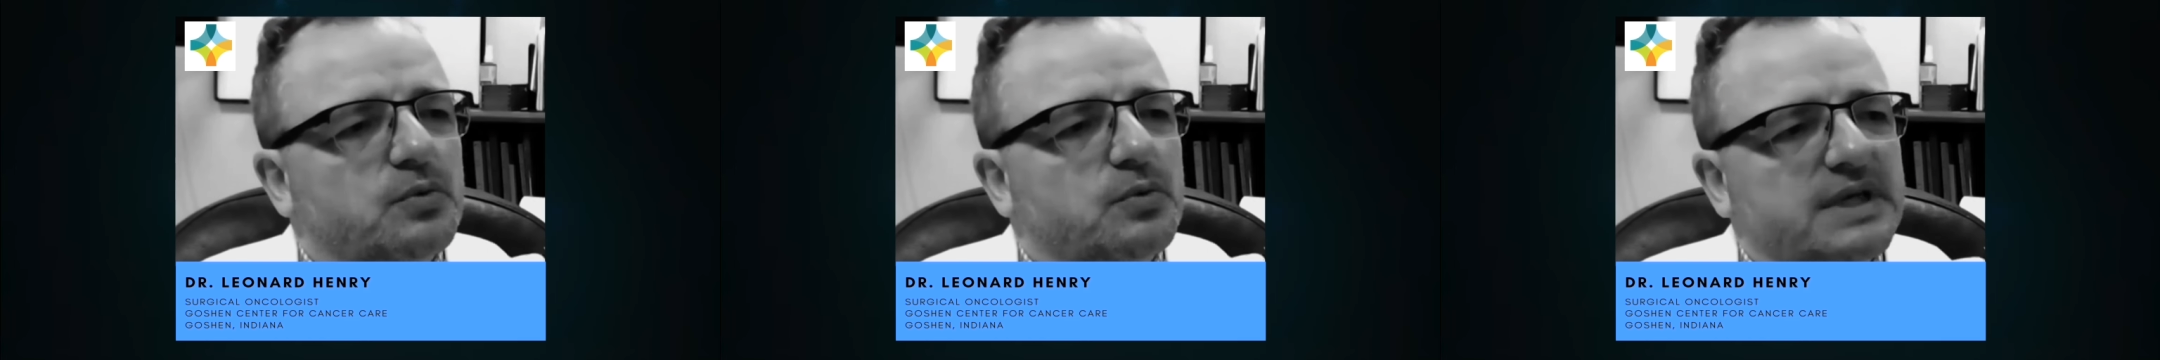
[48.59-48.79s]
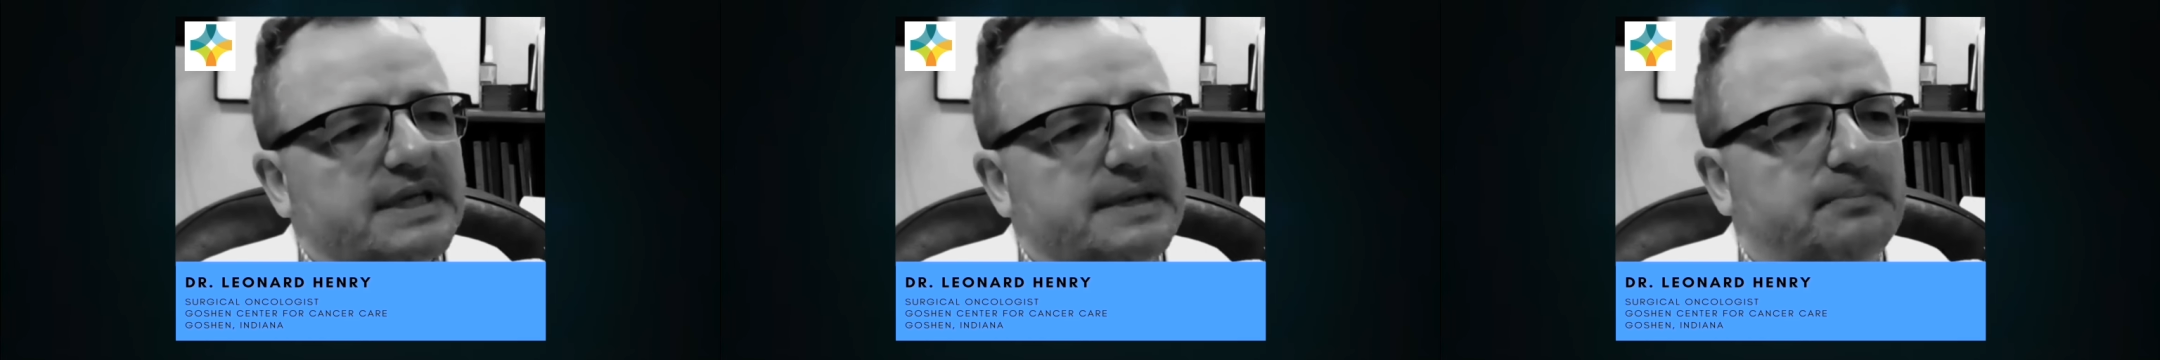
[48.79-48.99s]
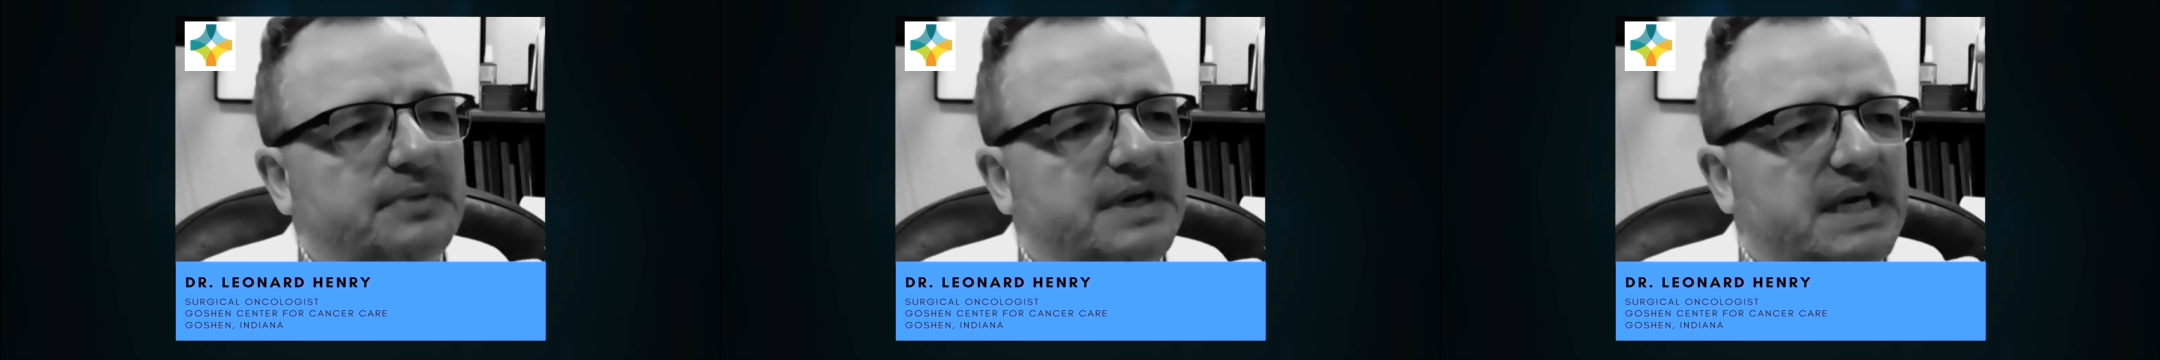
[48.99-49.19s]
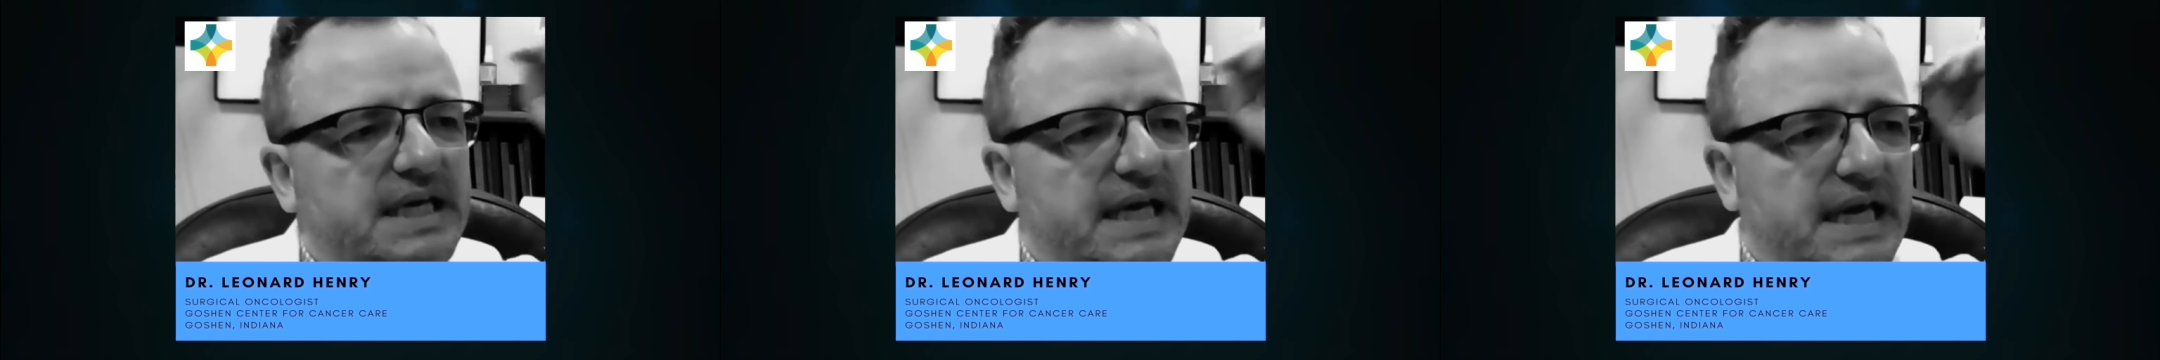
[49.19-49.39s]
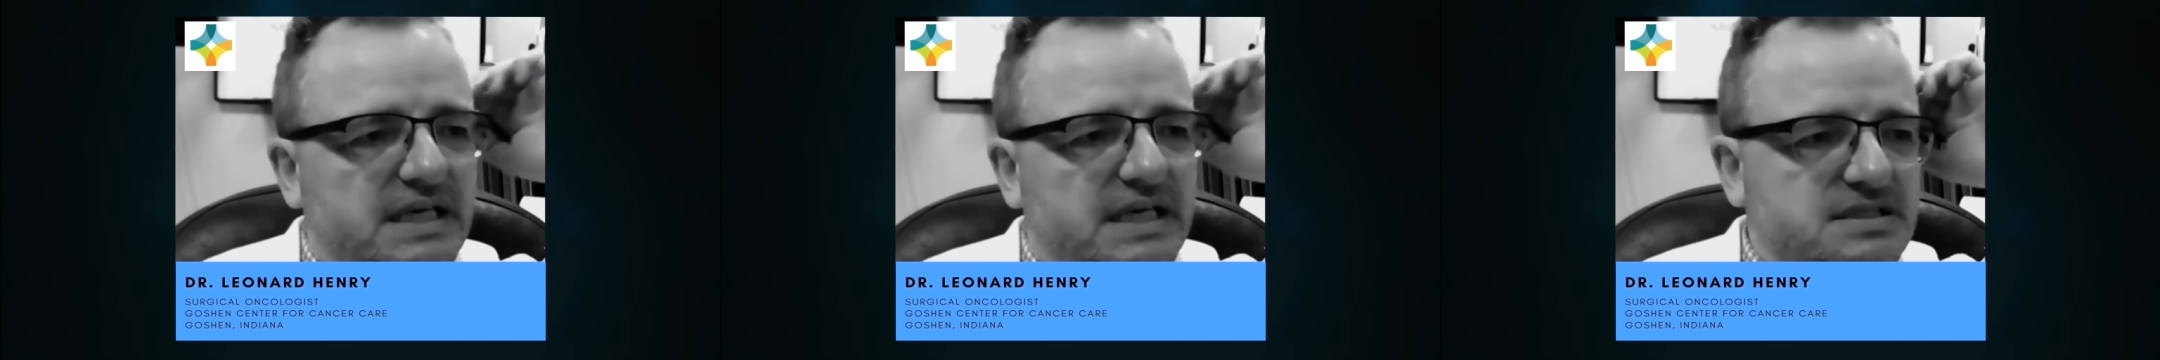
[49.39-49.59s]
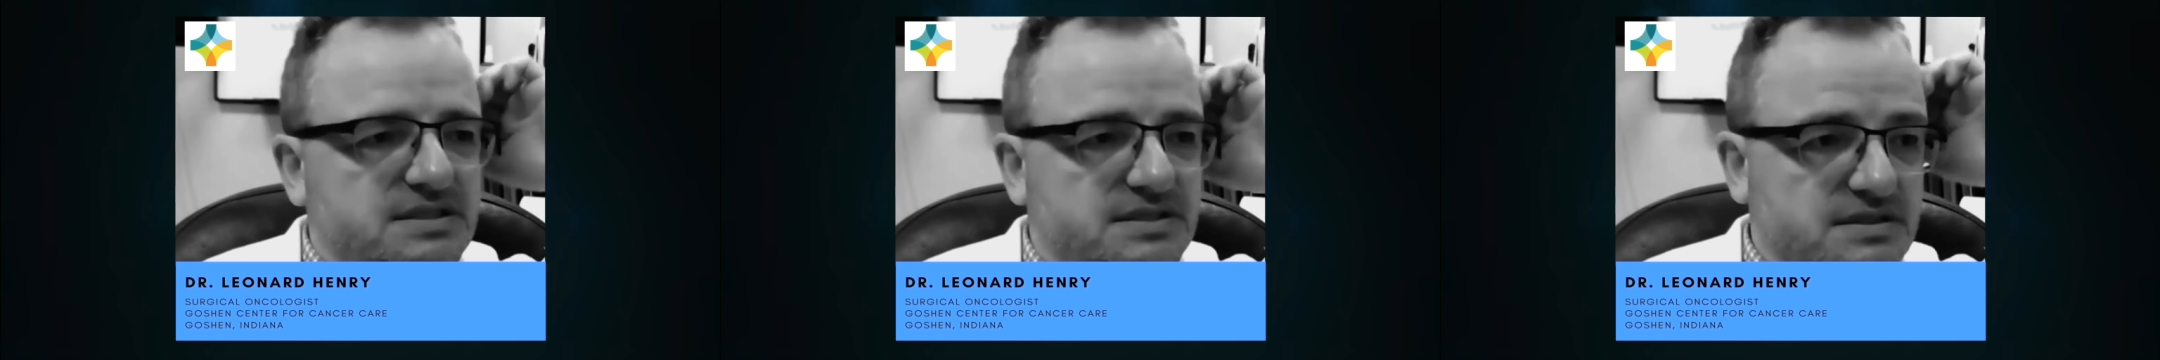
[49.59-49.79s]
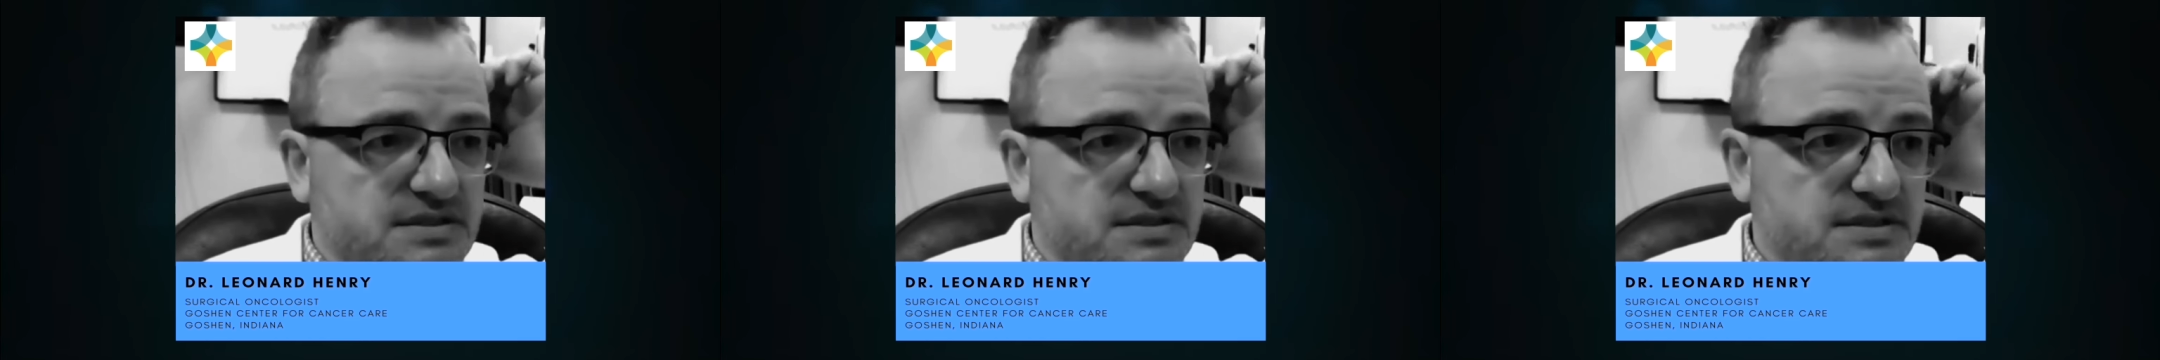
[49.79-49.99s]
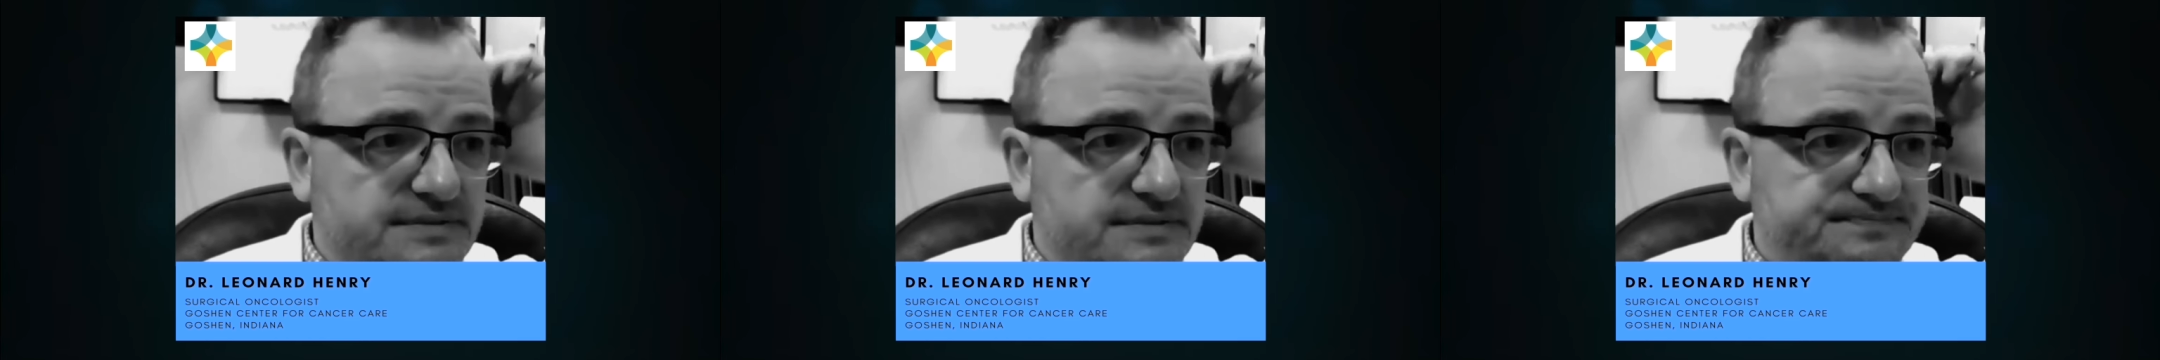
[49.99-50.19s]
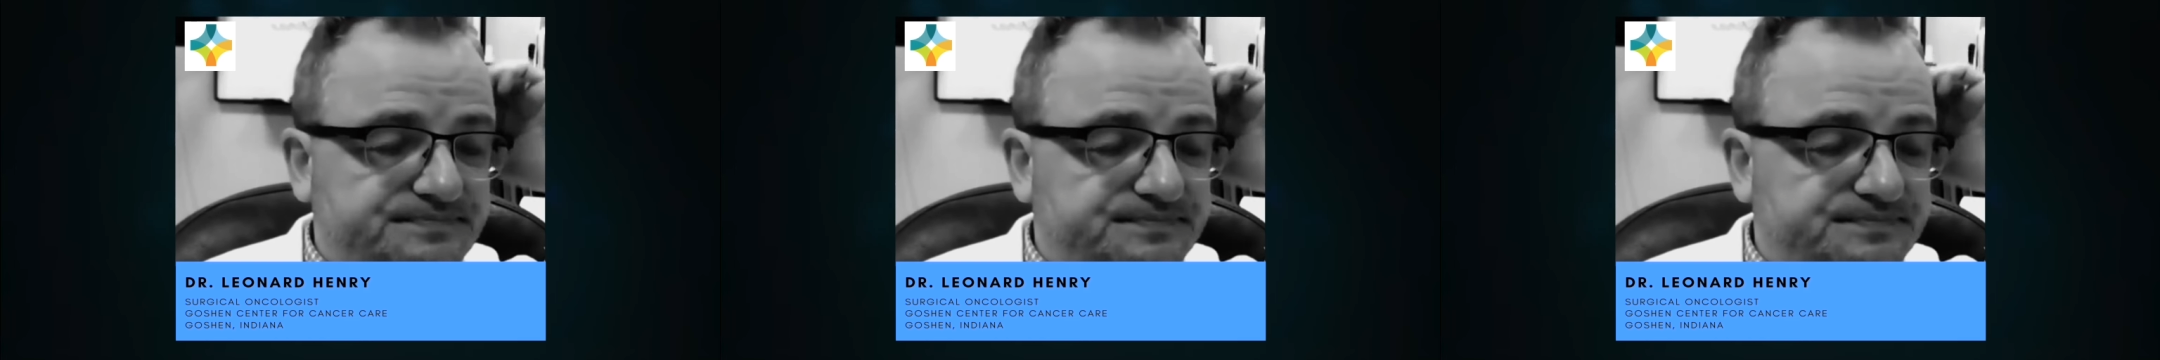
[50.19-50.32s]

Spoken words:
really big cases